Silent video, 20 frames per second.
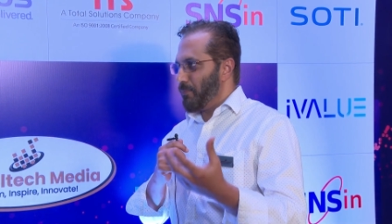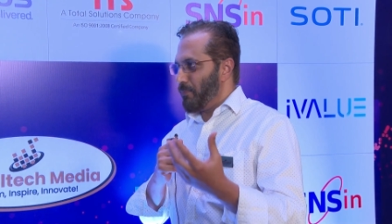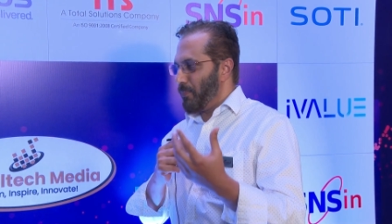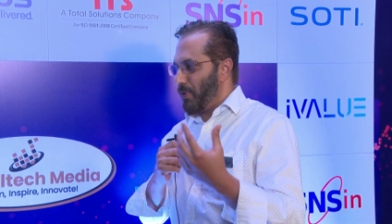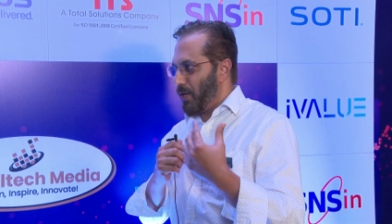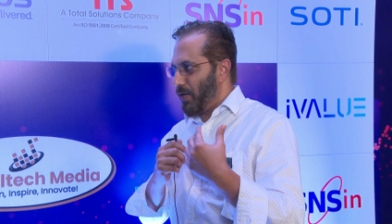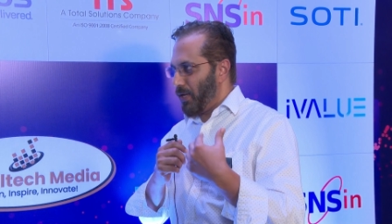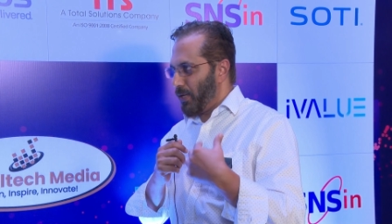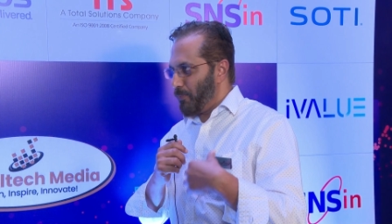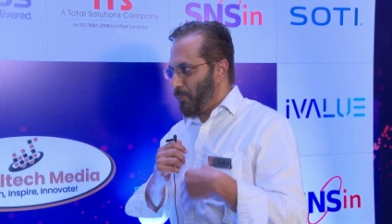
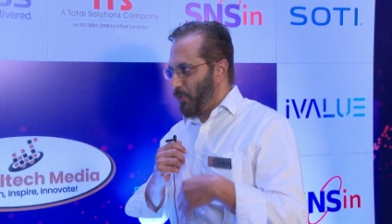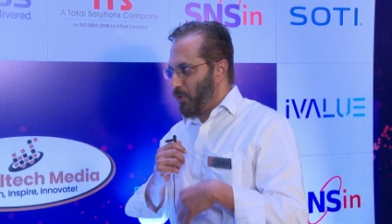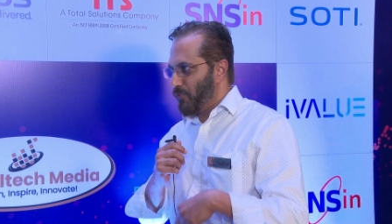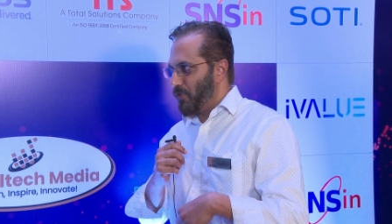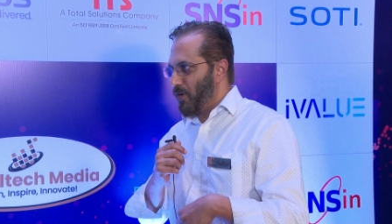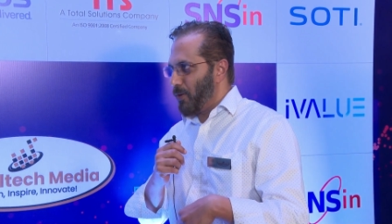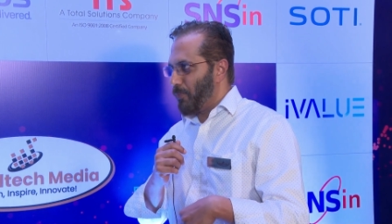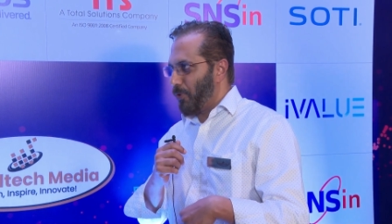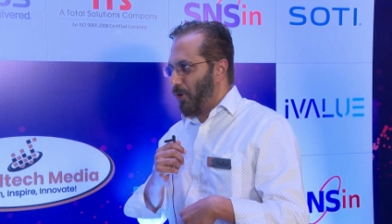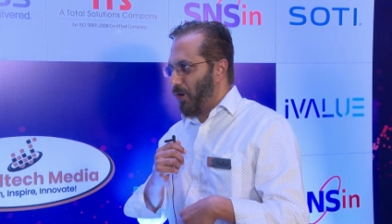uh,
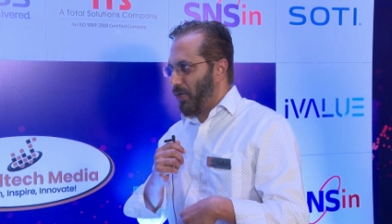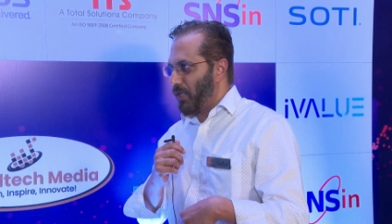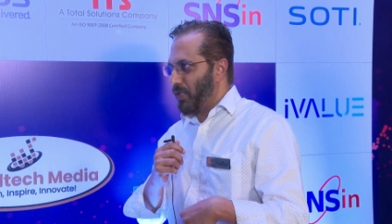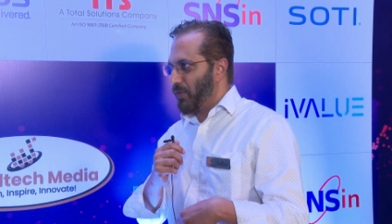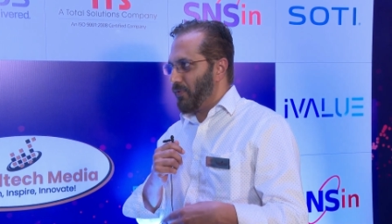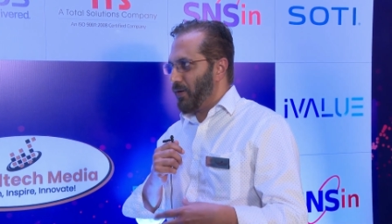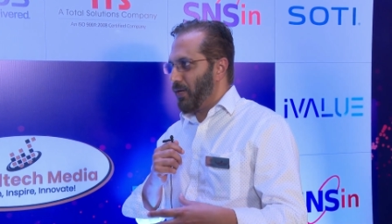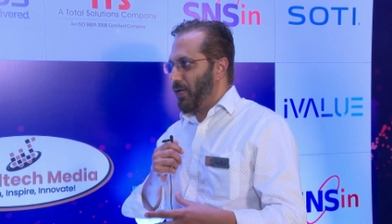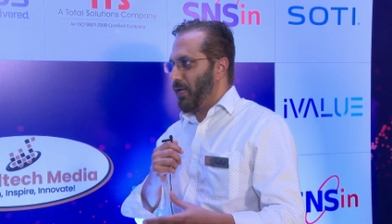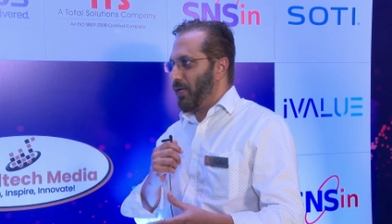improve your
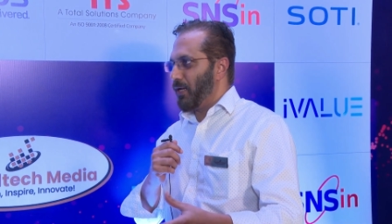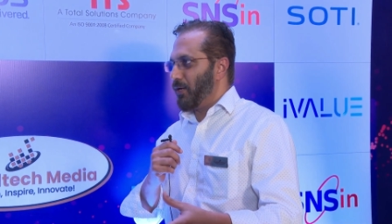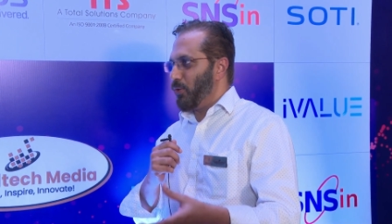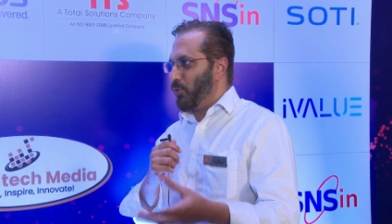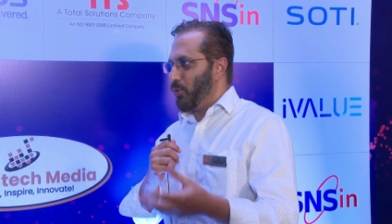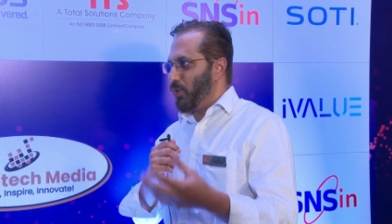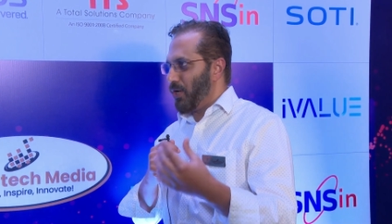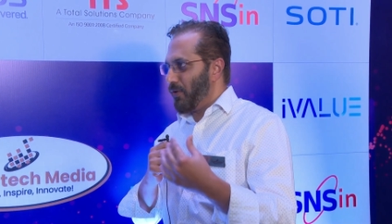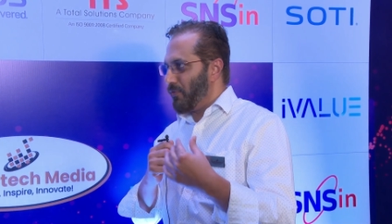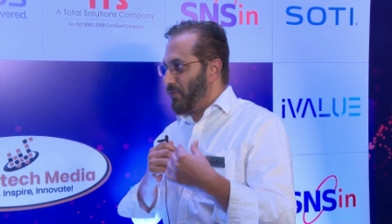productivity,
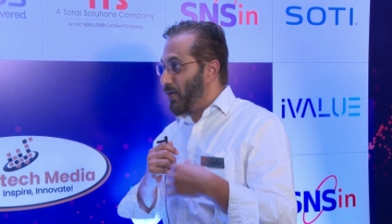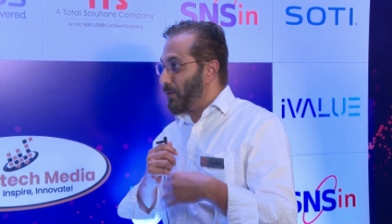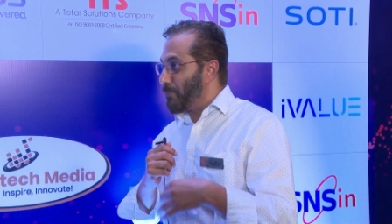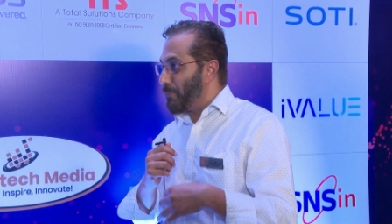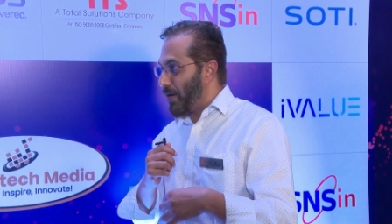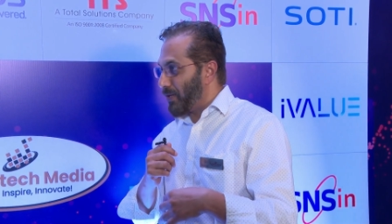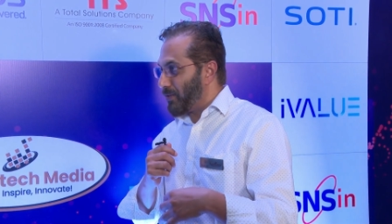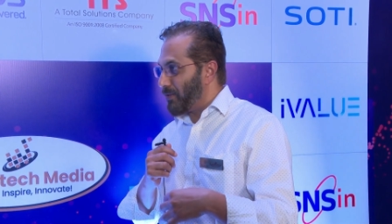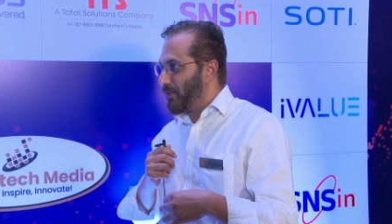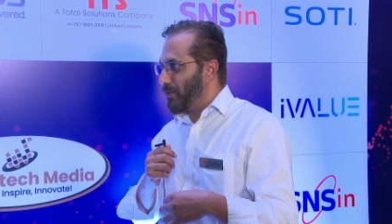do your work
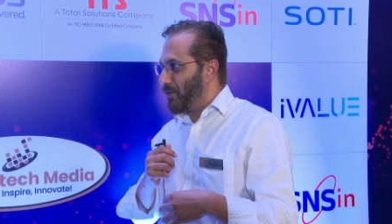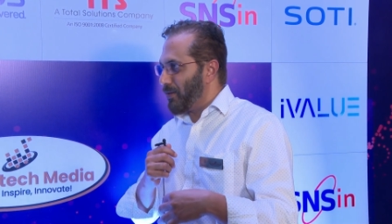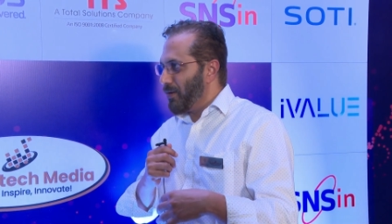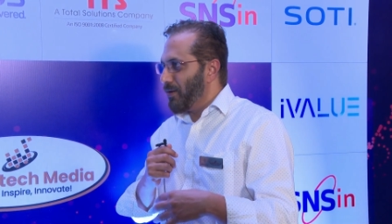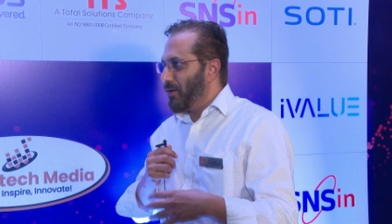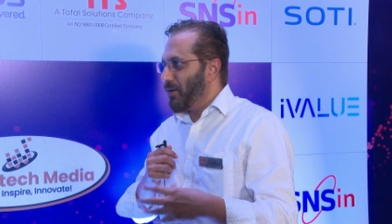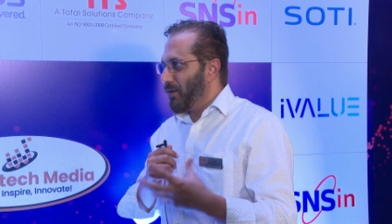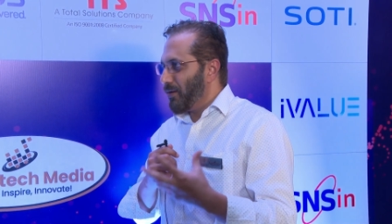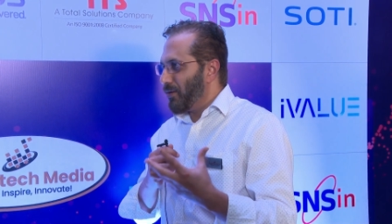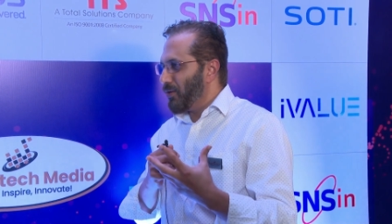better,
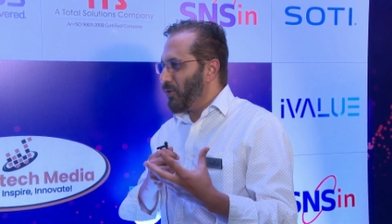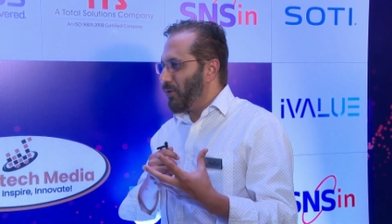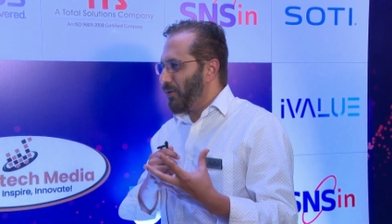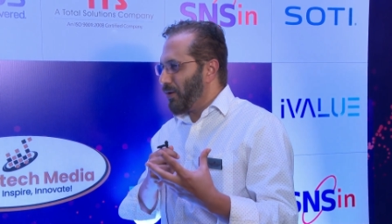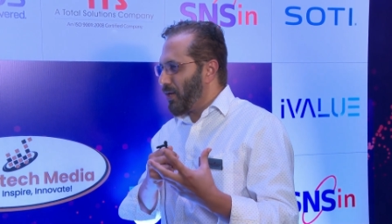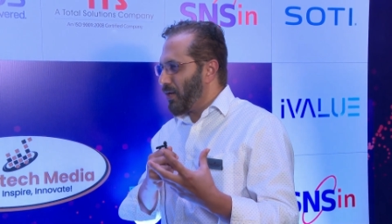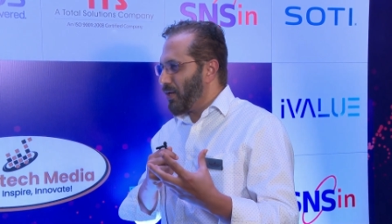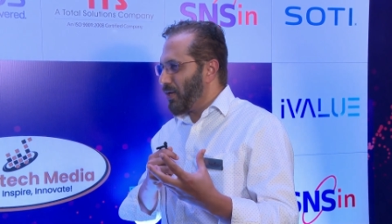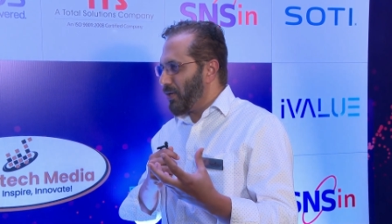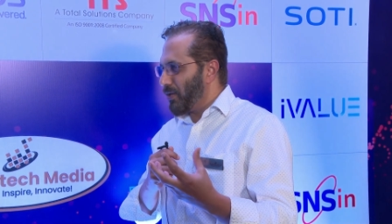you know,
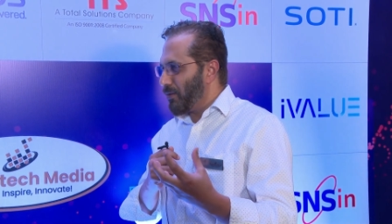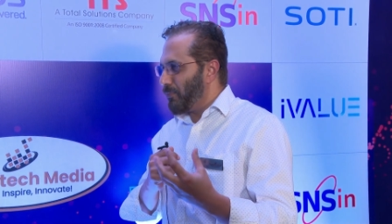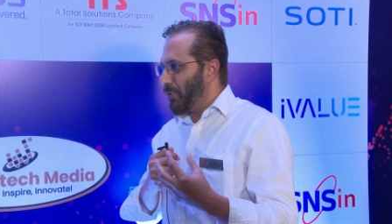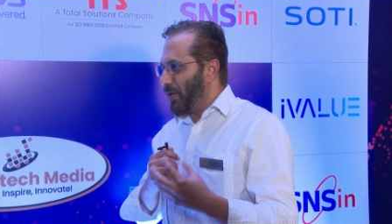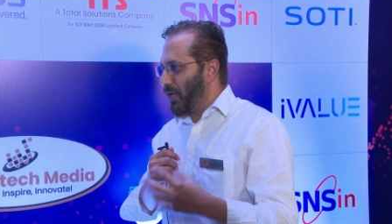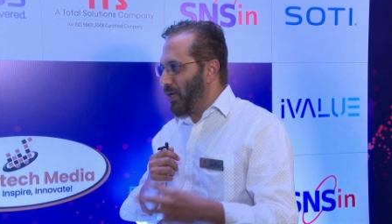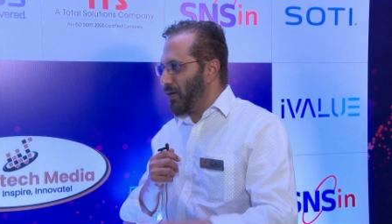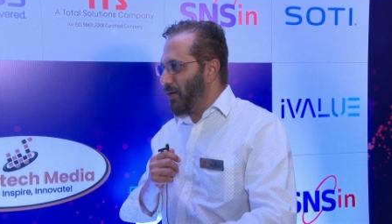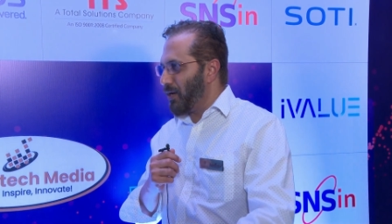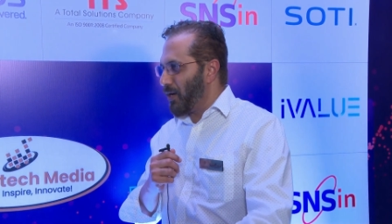really
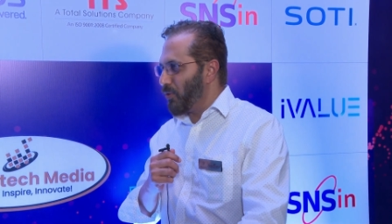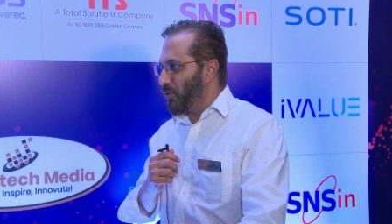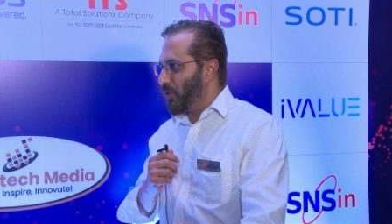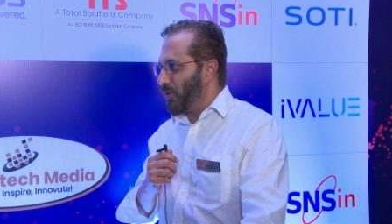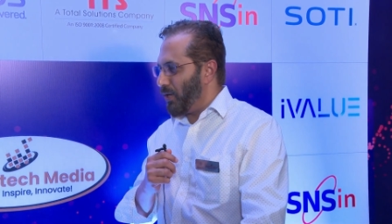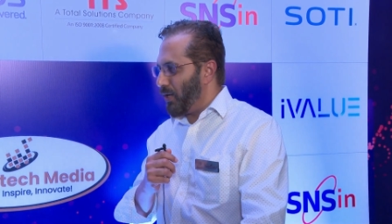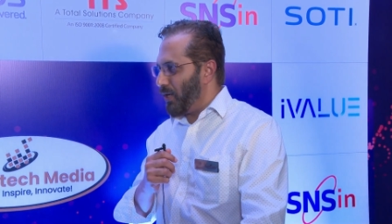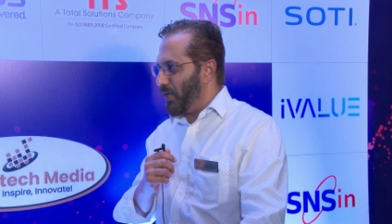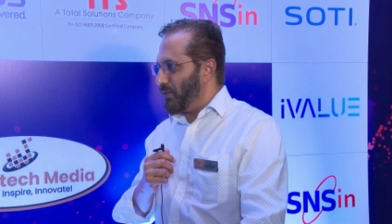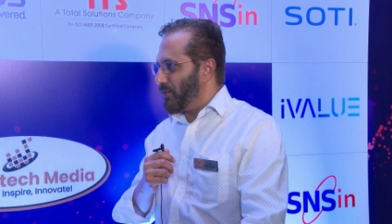bringing down
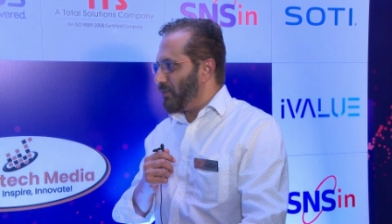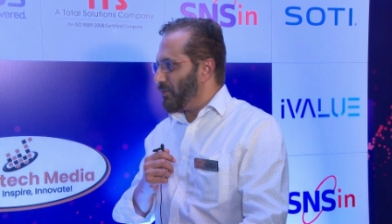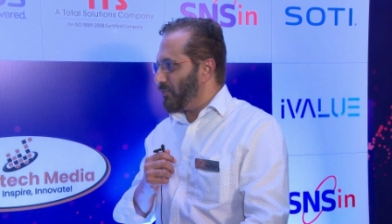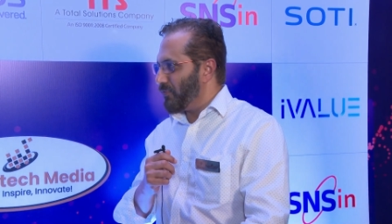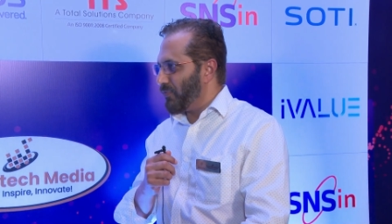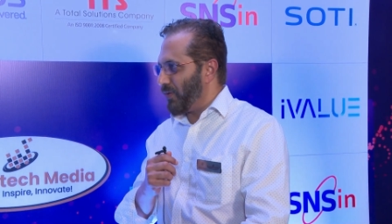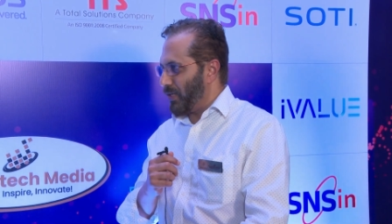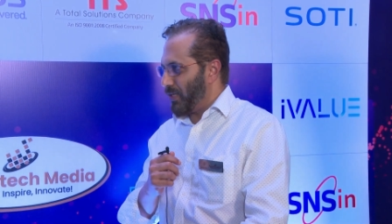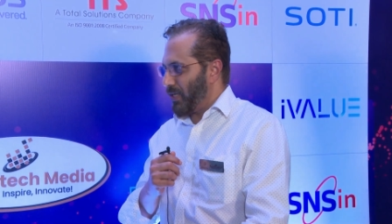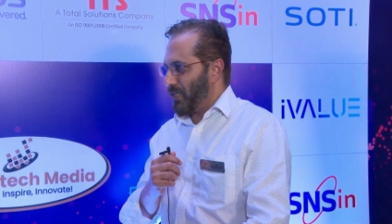to earth.
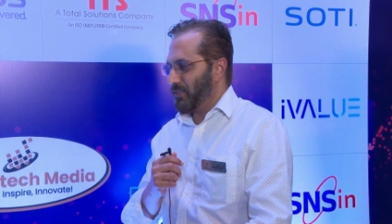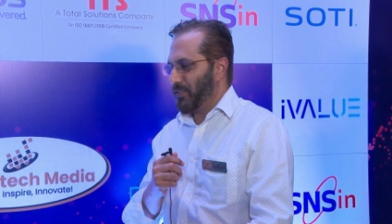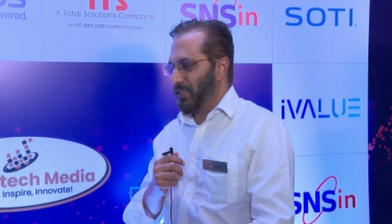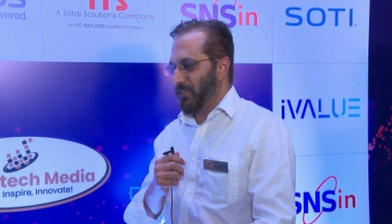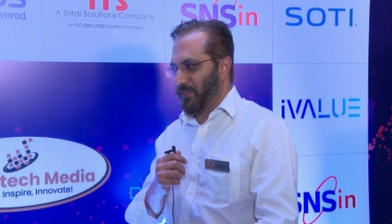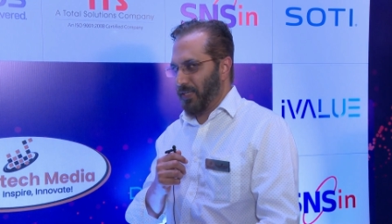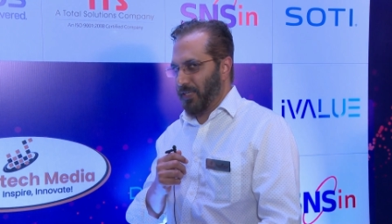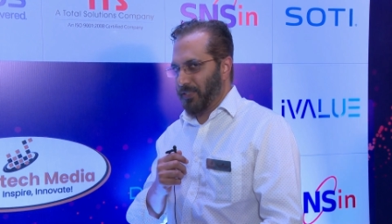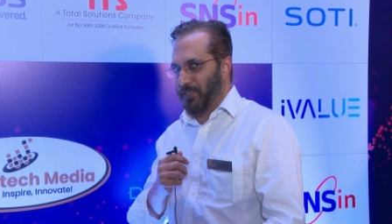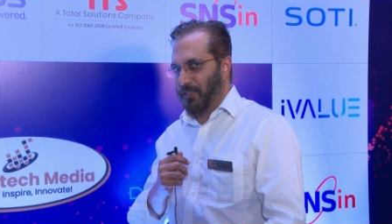
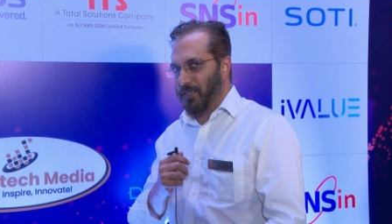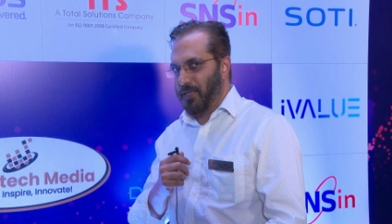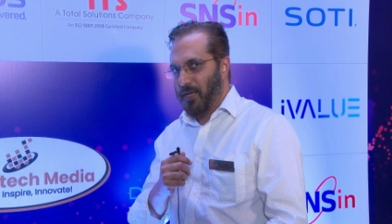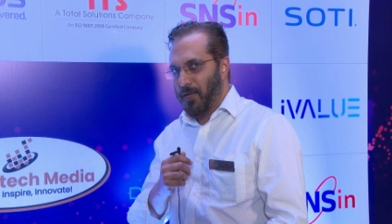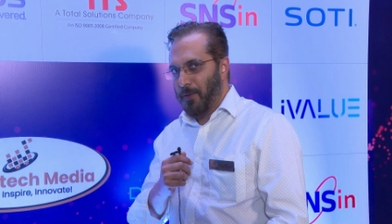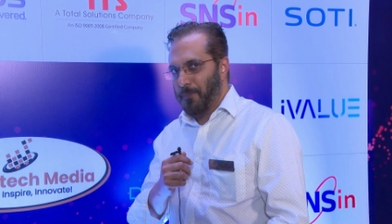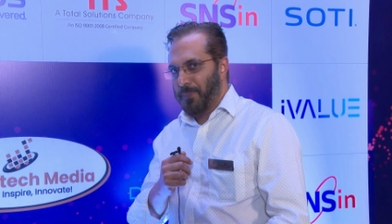Fantastic session.